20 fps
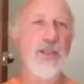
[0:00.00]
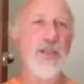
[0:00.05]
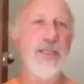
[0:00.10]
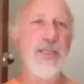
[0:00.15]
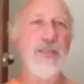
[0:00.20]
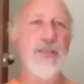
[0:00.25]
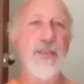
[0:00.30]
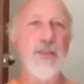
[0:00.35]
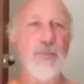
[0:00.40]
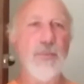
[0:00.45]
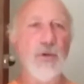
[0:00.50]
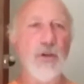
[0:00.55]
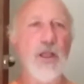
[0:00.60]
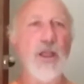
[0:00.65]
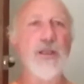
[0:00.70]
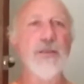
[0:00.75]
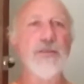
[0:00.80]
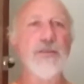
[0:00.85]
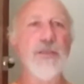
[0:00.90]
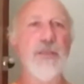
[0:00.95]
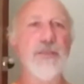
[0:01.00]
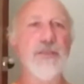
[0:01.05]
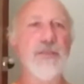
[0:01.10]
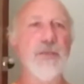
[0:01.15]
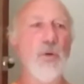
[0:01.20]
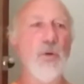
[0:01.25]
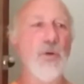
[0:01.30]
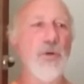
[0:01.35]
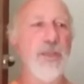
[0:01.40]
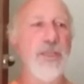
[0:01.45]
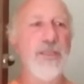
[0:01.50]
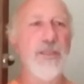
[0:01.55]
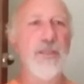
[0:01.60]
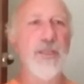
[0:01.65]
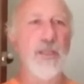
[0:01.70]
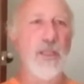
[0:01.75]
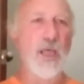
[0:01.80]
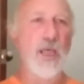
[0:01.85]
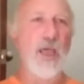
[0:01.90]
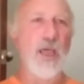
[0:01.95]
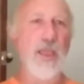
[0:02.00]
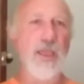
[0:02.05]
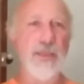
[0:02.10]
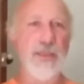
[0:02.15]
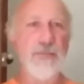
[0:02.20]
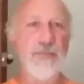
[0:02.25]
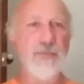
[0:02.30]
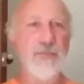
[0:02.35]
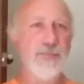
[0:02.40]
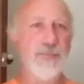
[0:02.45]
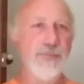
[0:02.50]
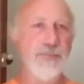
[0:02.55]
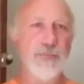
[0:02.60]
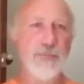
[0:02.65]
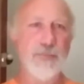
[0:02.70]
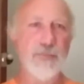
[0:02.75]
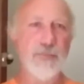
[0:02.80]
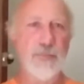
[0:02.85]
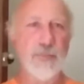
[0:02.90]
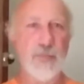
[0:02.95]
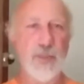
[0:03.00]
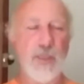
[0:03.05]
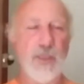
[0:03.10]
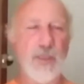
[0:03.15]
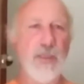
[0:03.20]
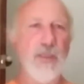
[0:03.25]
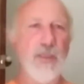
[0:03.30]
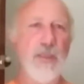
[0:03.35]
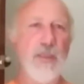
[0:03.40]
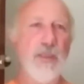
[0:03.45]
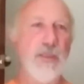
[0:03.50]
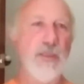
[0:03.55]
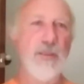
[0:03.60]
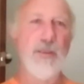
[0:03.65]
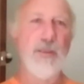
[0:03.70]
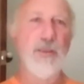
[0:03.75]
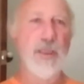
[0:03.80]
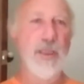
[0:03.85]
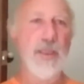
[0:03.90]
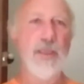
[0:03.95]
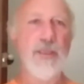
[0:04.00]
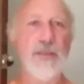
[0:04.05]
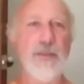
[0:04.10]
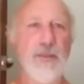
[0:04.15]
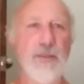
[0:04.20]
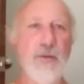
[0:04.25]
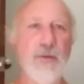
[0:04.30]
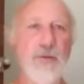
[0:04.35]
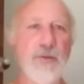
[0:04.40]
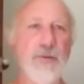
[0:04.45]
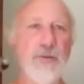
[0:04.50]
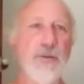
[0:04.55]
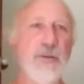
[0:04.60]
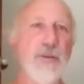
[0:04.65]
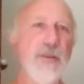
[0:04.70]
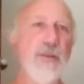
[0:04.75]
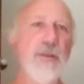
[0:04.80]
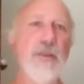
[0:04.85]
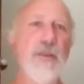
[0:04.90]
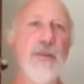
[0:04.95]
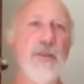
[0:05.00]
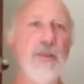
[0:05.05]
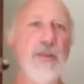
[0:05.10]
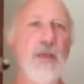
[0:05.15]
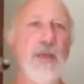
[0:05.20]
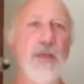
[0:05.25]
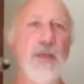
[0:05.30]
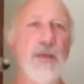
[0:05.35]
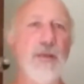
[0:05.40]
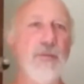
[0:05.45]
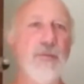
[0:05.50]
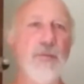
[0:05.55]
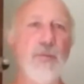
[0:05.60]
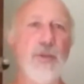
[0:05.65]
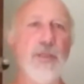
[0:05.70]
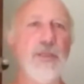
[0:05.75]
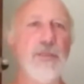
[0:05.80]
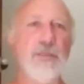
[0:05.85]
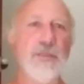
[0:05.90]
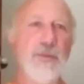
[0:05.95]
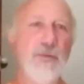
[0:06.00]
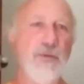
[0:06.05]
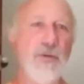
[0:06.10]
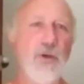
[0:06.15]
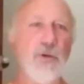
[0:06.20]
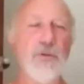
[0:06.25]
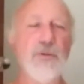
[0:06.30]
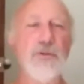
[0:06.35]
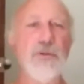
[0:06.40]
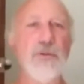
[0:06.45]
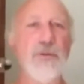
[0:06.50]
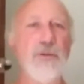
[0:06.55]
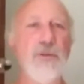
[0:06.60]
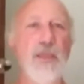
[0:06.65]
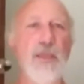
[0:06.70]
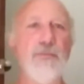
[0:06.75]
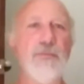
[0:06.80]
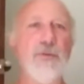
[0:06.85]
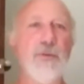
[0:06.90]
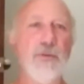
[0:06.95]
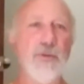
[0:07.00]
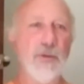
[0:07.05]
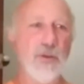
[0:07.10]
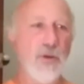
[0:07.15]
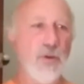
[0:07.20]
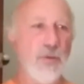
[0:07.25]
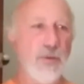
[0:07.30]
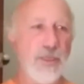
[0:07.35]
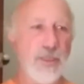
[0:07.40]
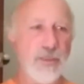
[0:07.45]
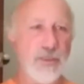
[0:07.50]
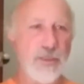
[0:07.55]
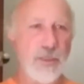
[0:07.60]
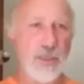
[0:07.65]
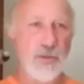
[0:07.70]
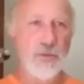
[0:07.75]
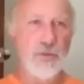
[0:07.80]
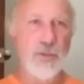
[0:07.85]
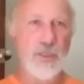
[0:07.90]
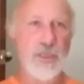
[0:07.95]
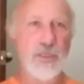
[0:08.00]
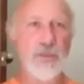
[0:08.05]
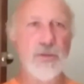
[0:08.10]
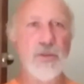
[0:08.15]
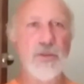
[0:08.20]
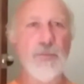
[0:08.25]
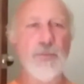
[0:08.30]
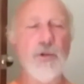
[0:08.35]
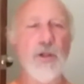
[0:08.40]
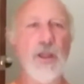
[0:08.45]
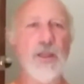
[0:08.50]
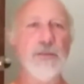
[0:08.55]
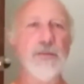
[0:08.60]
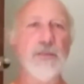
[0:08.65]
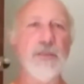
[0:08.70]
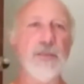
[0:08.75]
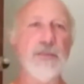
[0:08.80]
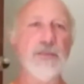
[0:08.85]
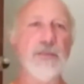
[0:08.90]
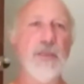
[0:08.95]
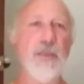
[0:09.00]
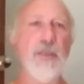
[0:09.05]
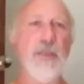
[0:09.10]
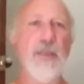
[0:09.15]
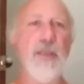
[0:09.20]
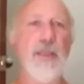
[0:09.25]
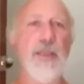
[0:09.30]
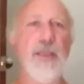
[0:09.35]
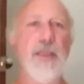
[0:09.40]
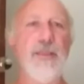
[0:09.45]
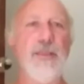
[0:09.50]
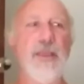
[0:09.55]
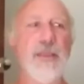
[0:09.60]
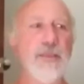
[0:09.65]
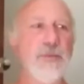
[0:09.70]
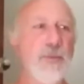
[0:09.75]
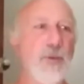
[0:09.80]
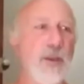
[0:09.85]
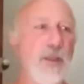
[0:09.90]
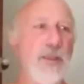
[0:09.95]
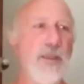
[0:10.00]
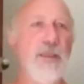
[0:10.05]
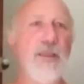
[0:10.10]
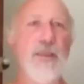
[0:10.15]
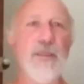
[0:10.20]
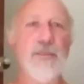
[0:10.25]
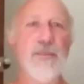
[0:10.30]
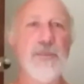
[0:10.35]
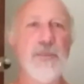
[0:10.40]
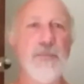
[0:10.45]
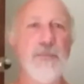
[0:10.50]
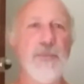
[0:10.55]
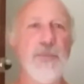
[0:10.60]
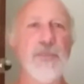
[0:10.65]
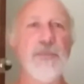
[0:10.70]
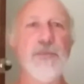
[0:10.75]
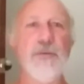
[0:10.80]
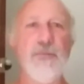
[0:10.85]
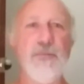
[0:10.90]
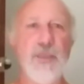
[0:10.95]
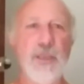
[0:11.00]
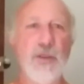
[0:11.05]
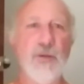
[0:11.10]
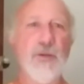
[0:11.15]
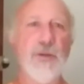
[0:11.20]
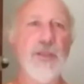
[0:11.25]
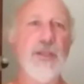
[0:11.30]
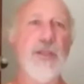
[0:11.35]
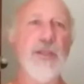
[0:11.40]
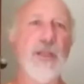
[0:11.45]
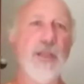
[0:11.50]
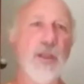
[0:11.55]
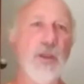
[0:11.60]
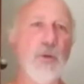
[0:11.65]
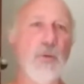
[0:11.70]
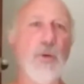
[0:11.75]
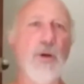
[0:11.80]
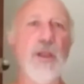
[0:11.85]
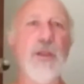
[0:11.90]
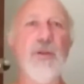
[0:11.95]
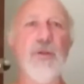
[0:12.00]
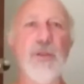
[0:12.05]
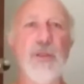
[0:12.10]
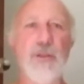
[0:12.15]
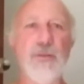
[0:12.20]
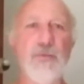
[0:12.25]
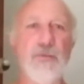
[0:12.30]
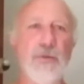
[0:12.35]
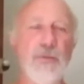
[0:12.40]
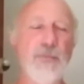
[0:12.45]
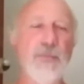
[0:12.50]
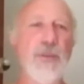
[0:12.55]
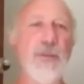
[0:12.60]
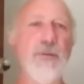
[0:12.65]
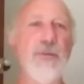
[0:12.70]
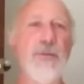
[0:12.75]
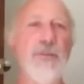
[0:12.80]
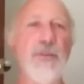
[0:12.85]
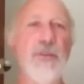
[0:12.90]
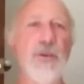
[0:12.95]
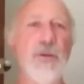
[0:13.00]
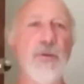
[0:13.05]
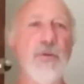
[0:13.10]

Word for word: not in the process or in the line, okay, you can't know what is devotion. You have to go into the process. And that's why submissive hearing and inquiring from the